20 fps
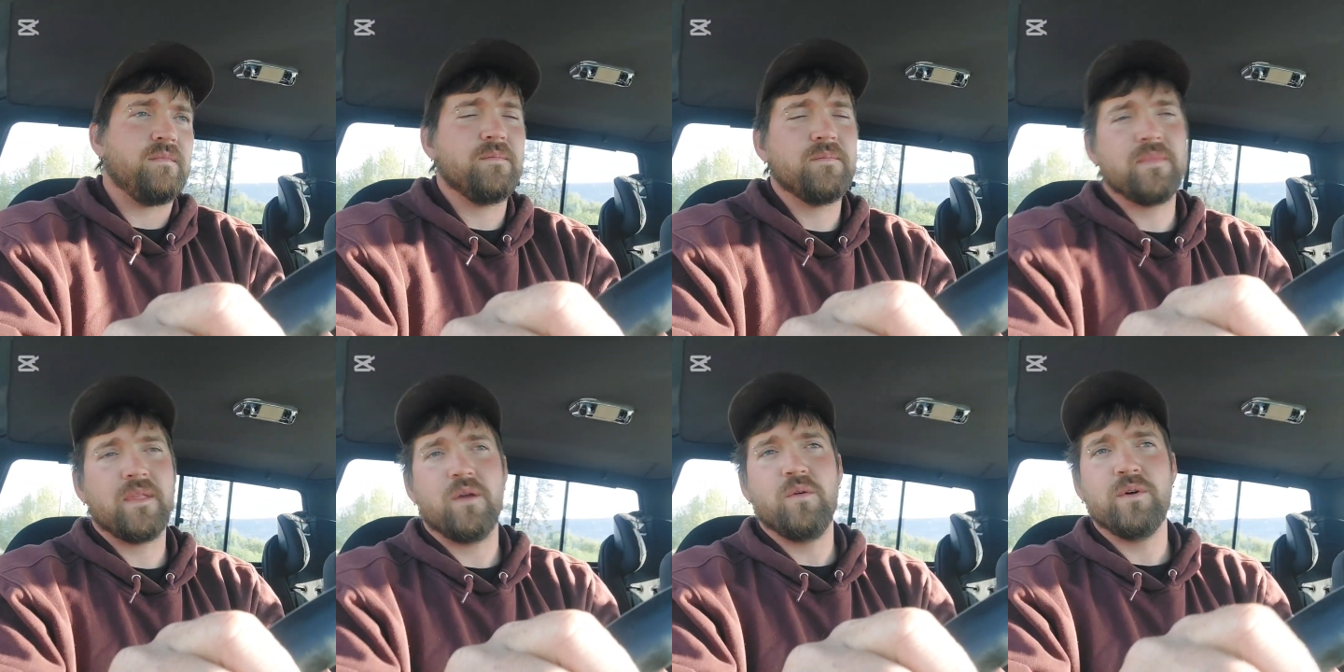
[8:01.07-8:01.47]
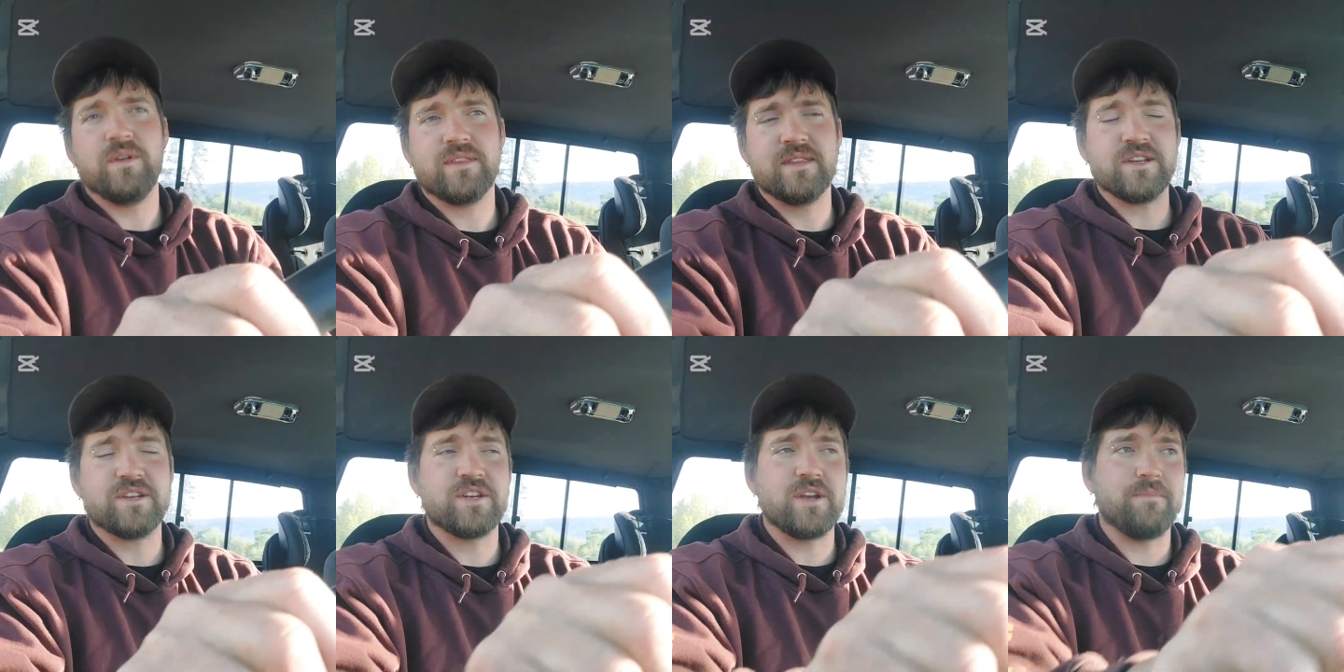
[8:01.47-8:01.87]
with
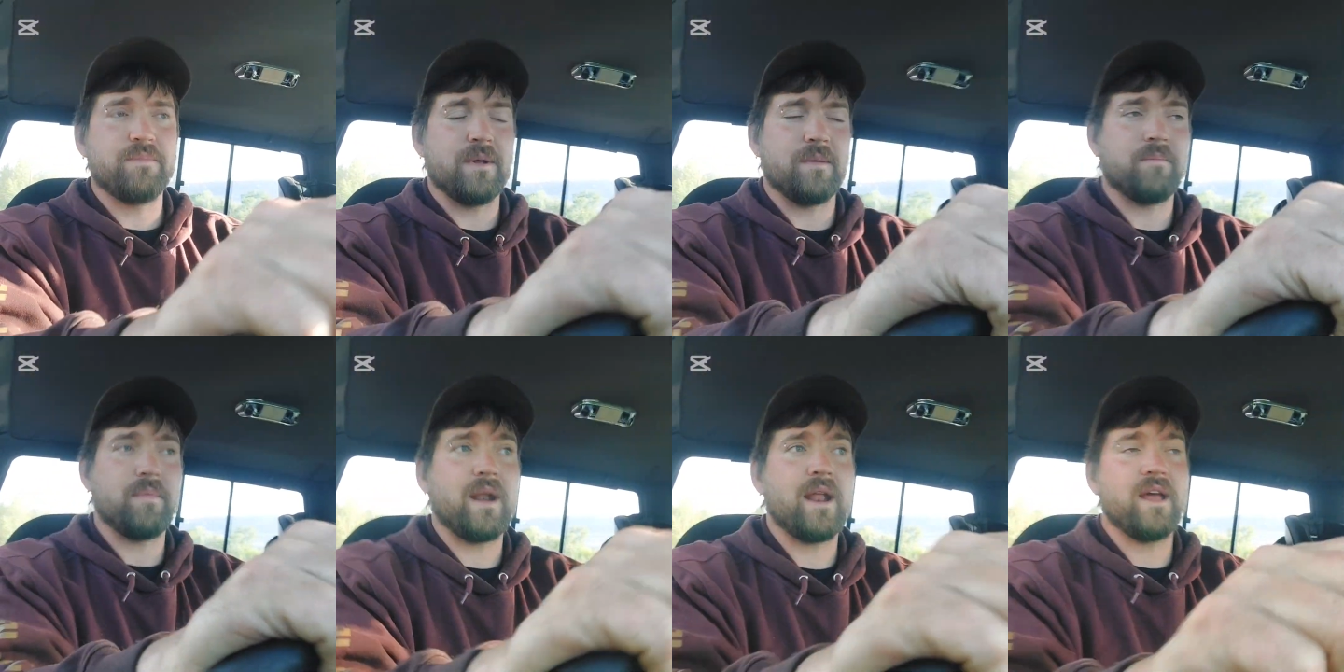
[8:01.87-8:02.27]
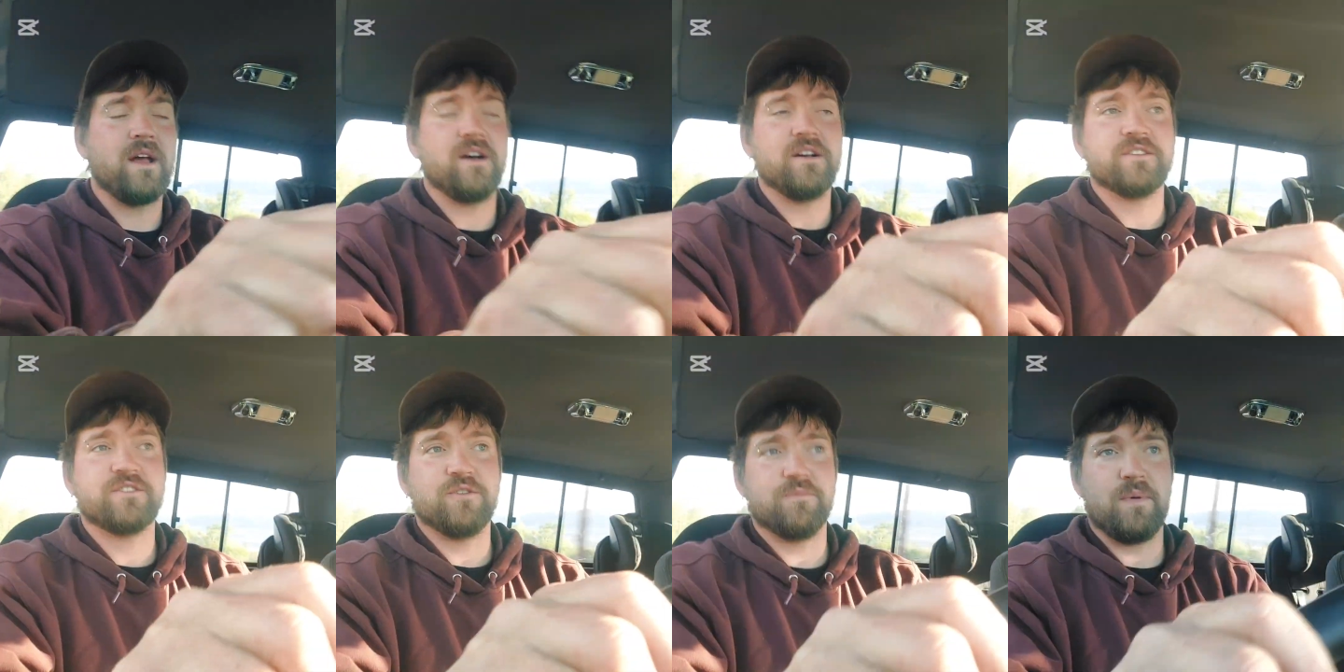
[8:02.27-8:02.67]
the shipping, but I
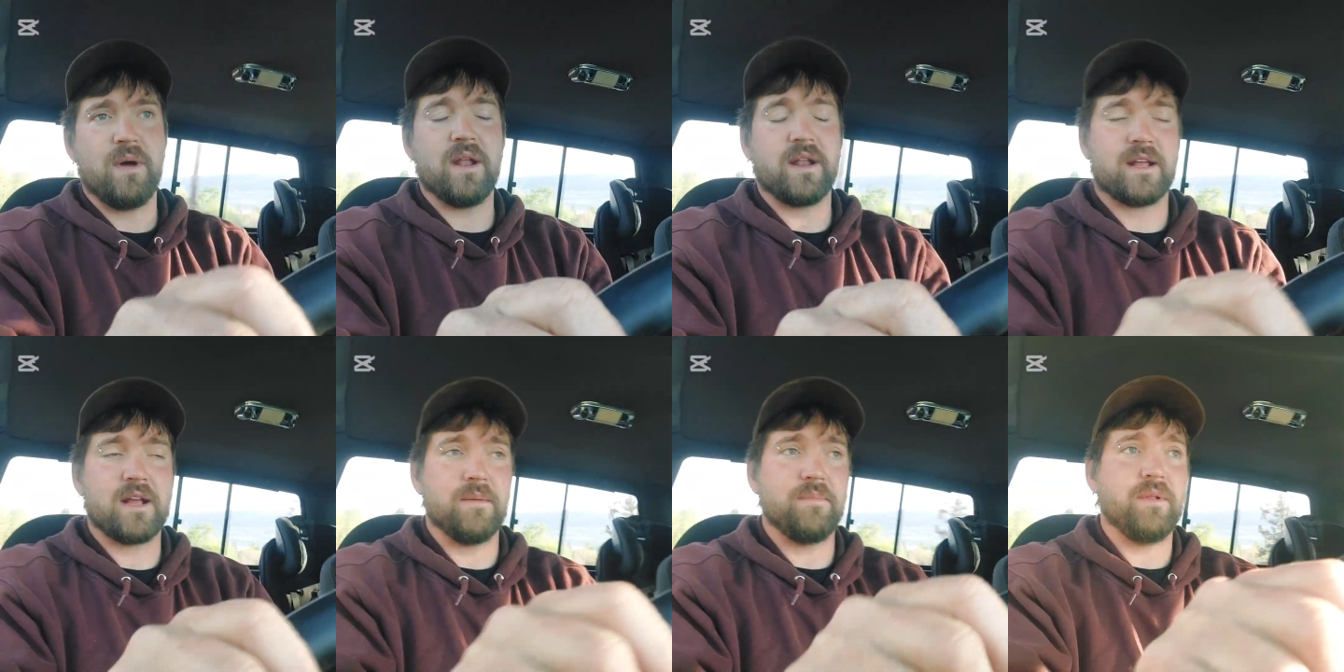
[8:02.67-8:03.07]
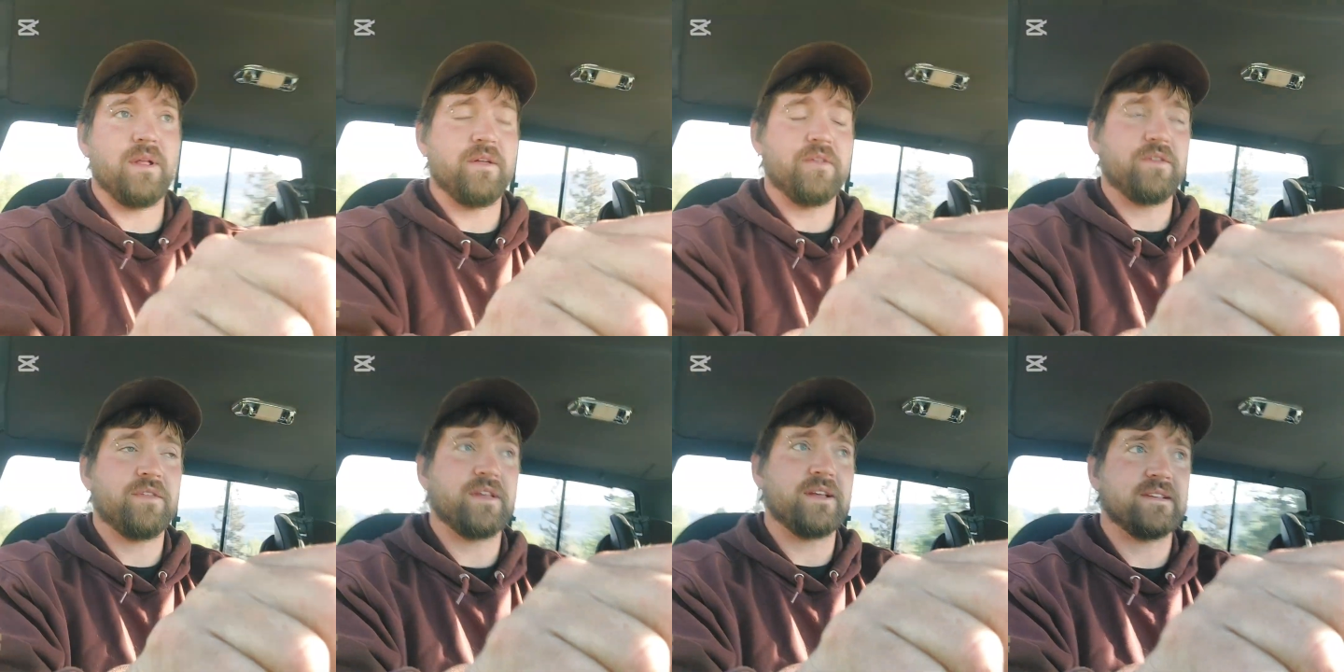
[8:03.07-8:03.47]
also bought a couple
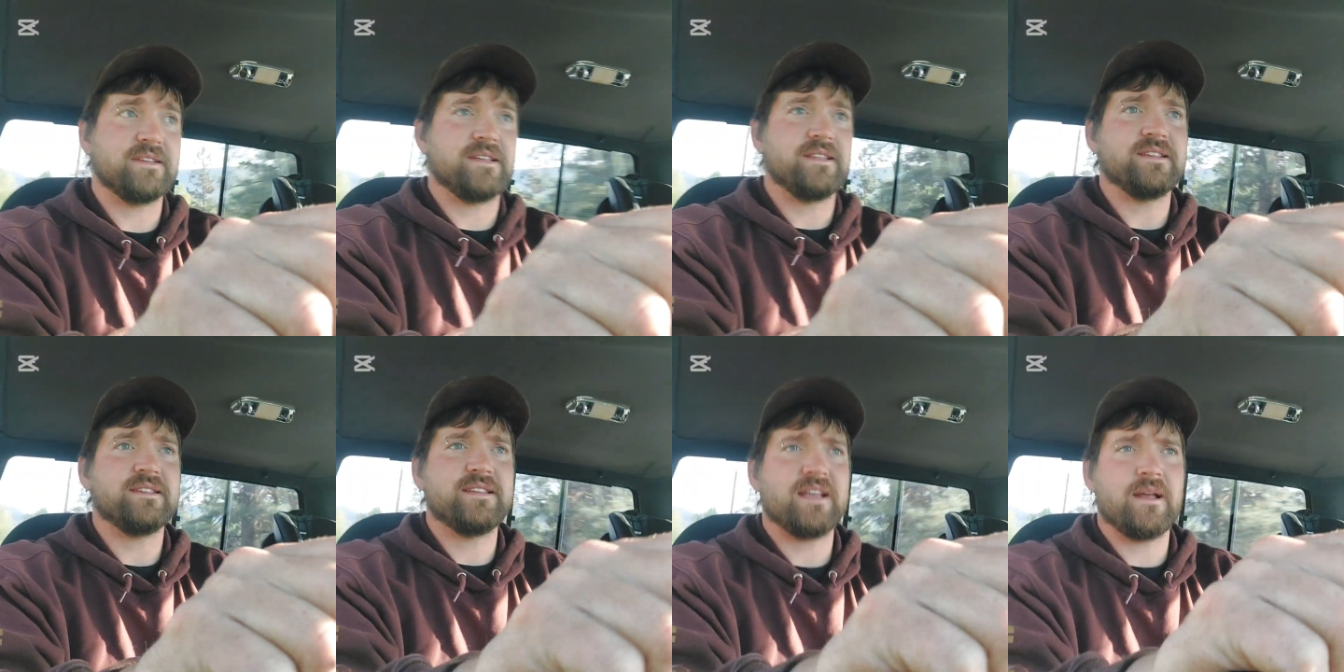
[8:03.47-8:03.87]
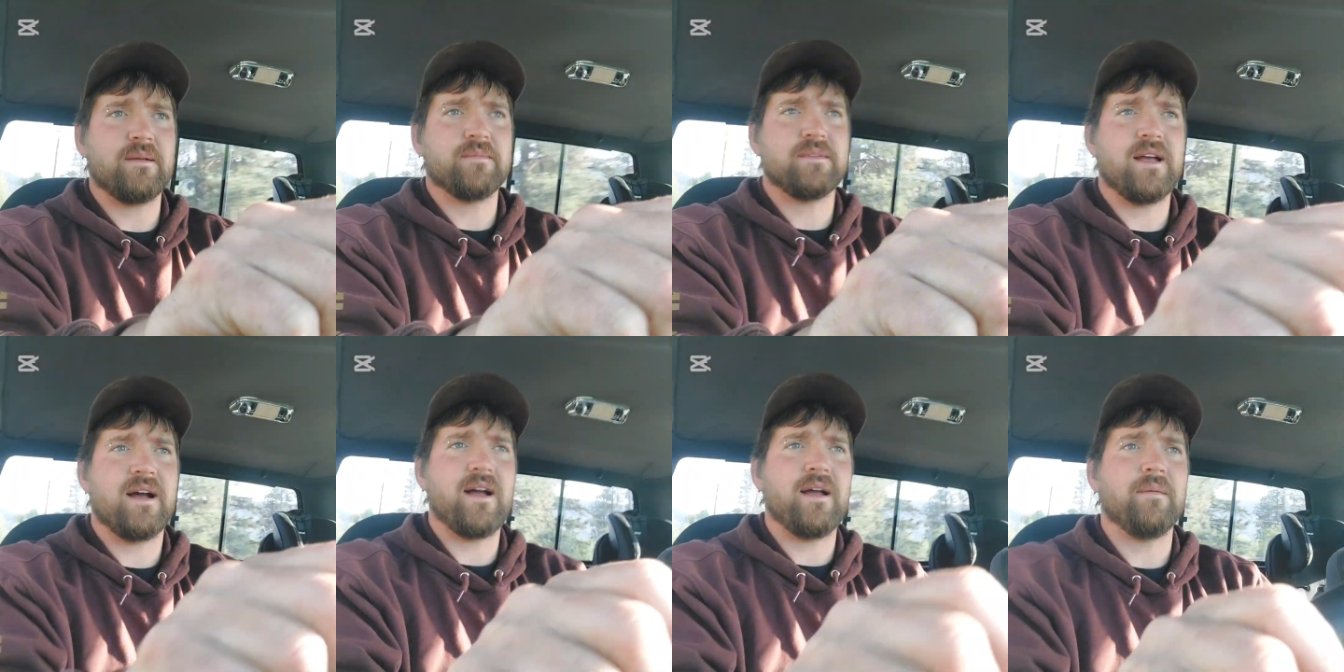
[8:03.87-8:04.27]
other things at the same
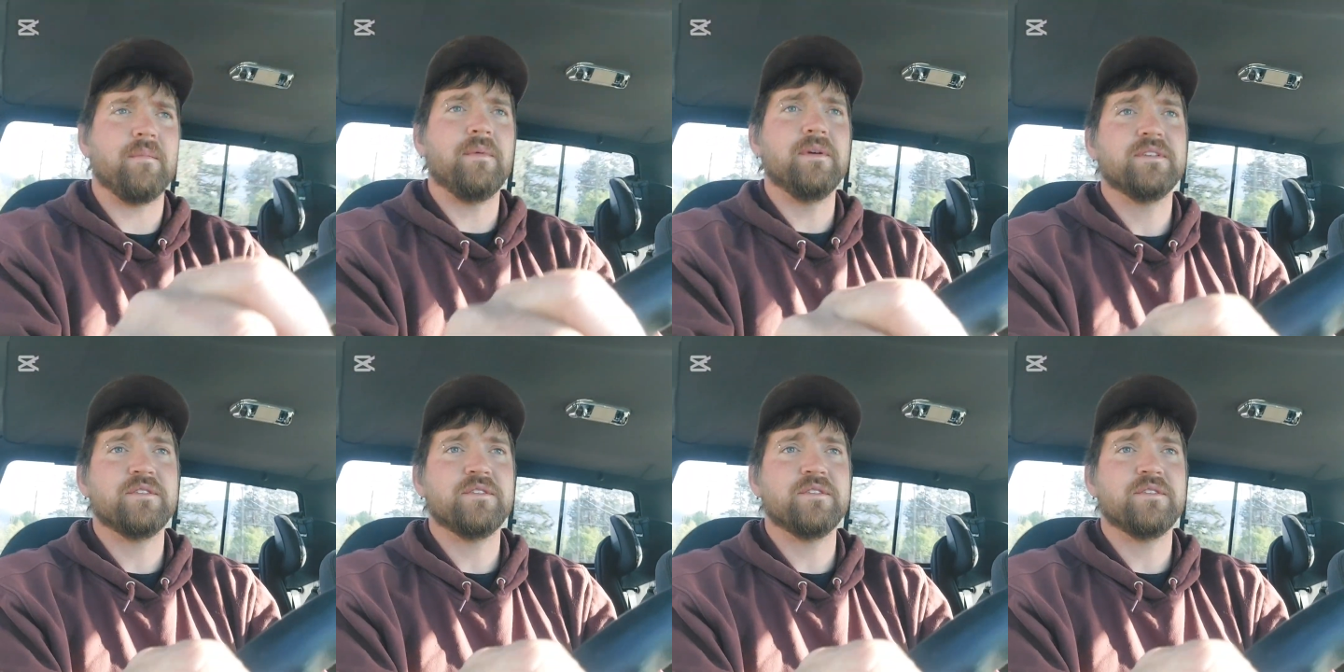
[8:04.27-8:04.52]
time,